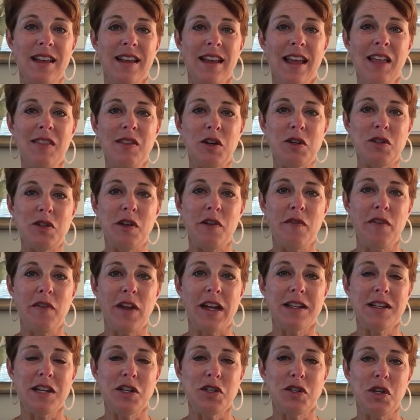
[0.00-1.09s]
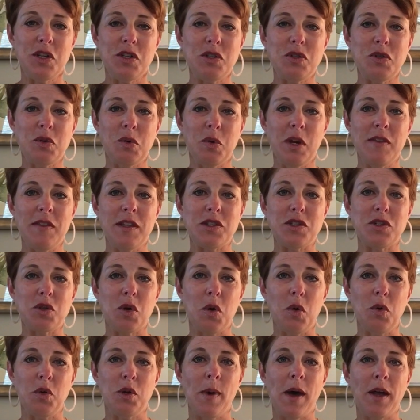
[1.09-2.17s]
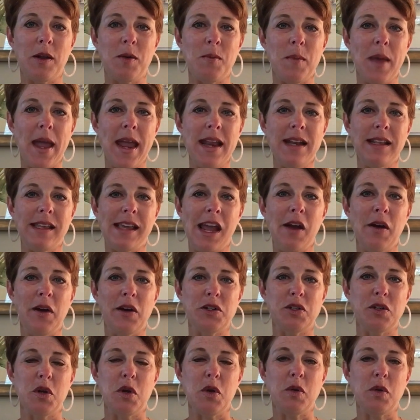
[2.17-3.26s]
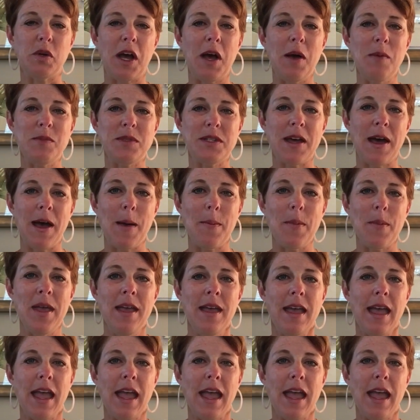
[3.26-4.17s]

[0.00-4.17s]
and there's a fictitious story that's told about a main character who comes up